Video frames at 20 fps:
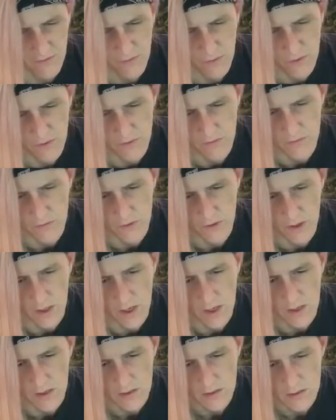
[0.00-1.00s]
4th of July.
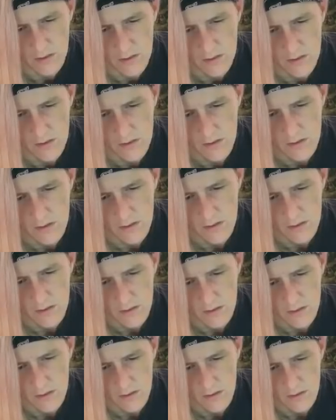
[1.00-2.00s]

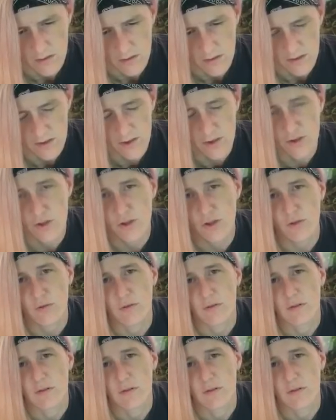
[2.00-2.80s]
It's June.